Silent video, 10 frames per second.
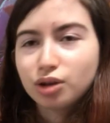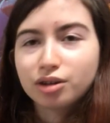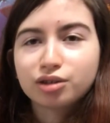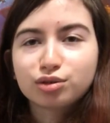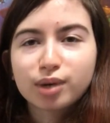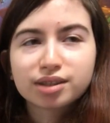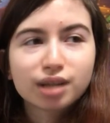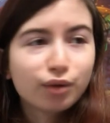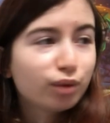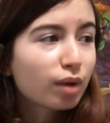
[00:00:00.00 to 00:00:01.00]
talking to
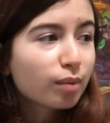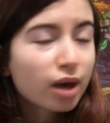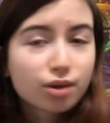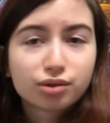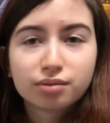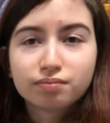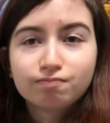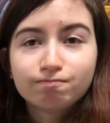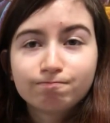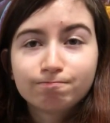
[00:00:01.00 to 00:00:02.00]
myself in my bedroom.
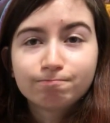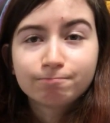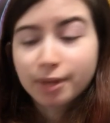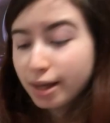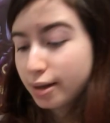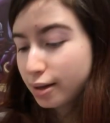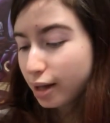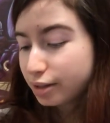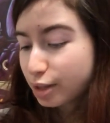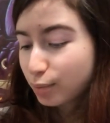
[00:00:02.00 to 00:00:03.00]

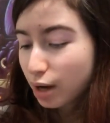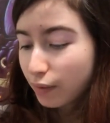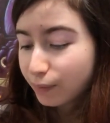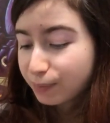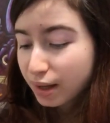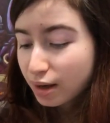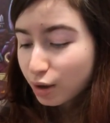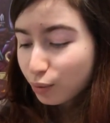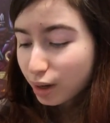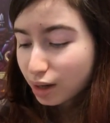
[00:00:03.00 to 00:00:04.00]
Let's keep going.
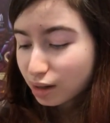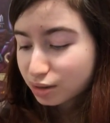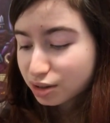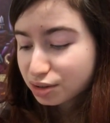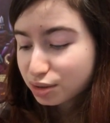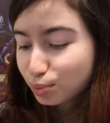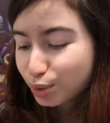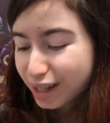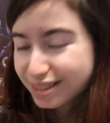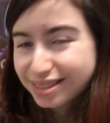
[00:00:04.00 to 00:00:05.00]
Why are artists
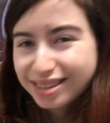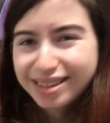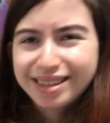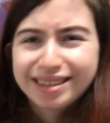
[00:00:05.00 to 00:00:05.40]
depressed?